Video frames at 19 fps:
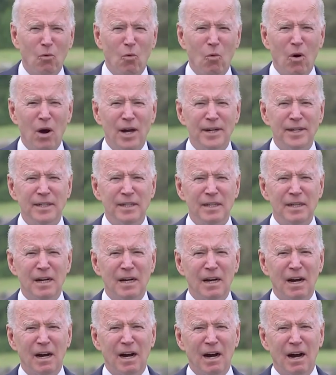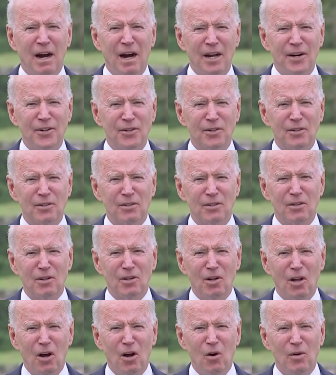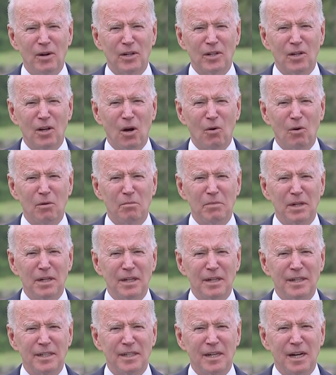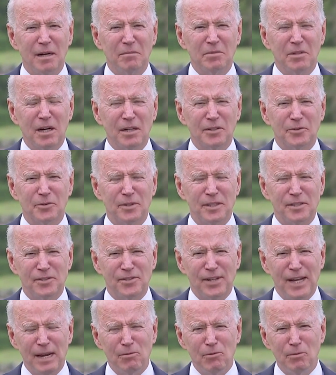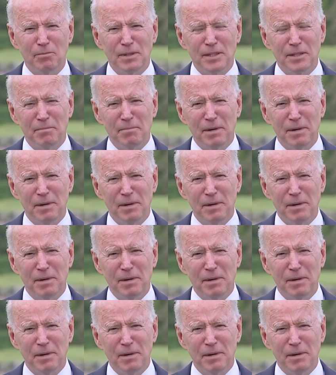One hundred low and lower middle income countries. They will be the